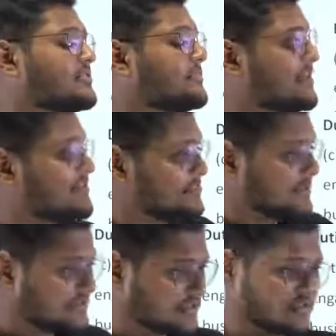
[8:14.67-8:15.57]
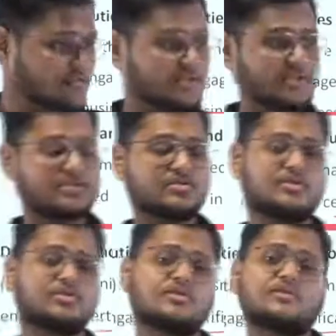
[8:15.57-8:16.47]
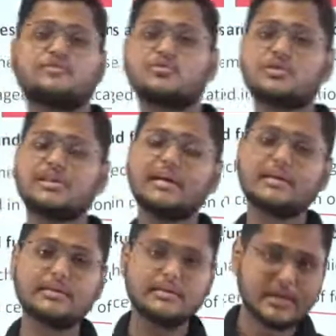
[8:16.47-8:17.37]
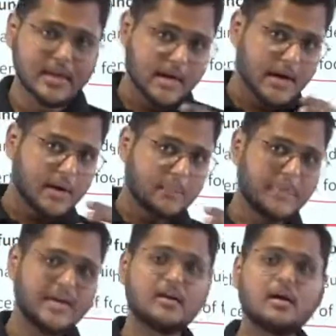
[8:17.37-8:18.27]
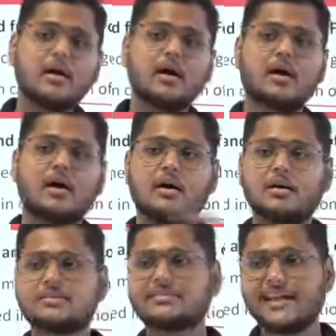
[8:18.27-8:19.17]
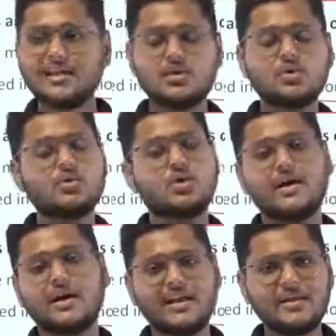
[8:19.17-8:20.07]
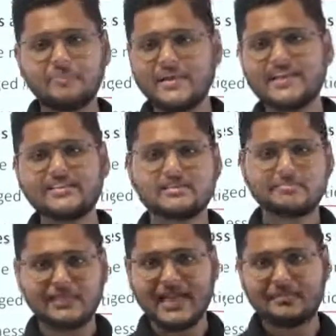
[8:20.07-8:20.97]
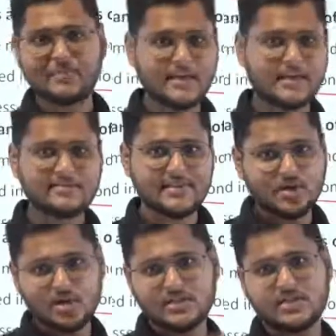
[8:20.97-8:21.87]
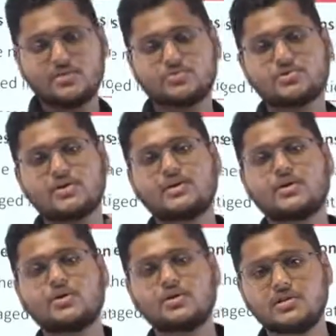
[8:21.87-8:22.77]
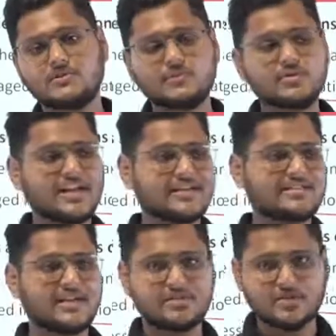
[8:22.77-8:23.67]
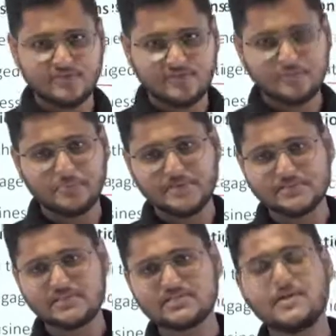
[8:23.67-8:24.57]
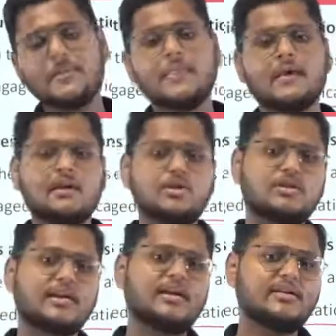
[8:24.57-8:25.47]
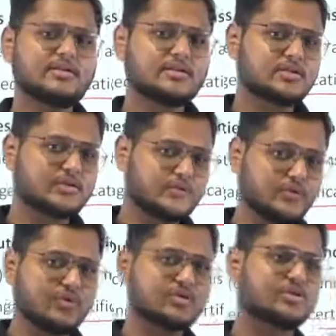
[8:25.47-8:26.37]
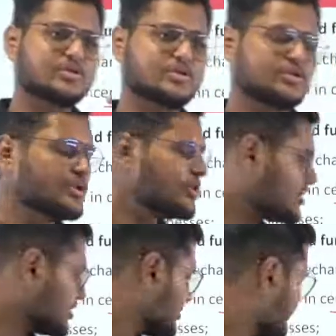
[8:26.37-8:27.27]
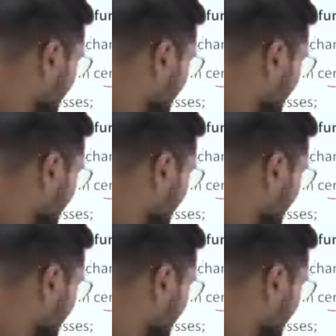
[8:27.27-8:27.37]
is being served in the restaurants or the food that is being sent to any place like bakeries and all, they usually cook the food and send to different places. Now these foods should